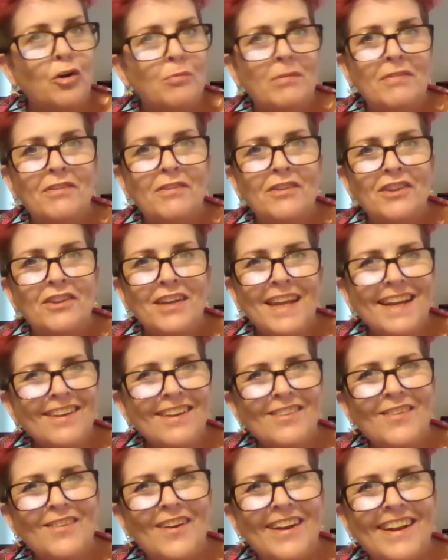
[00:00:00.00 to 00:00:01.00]
me for the
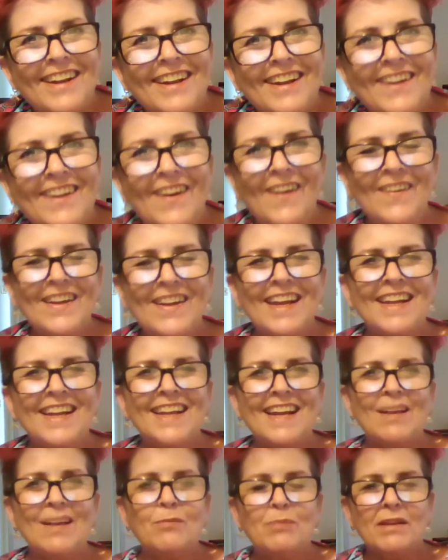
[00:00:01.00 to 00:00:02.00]
next one Okay
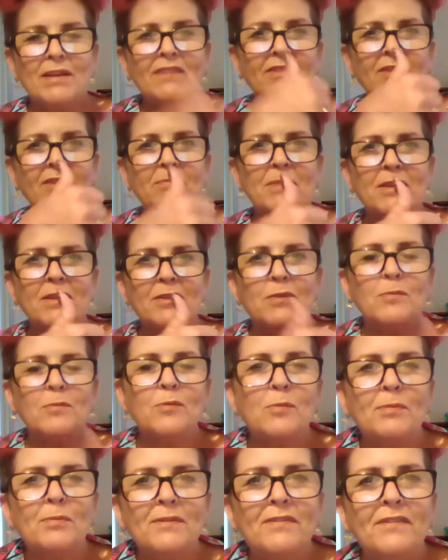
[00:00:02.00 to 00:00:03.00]
guys, please give me a thumbs
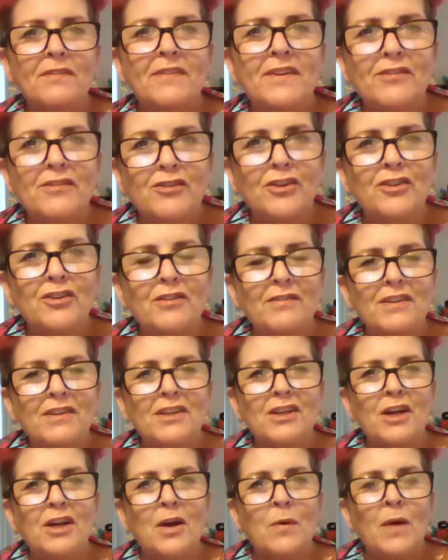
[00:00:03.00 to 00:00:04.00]
up if you've enjoyed the
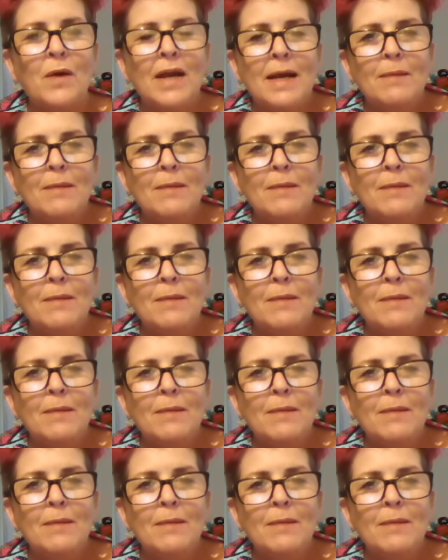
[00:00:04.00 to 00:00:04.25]
video.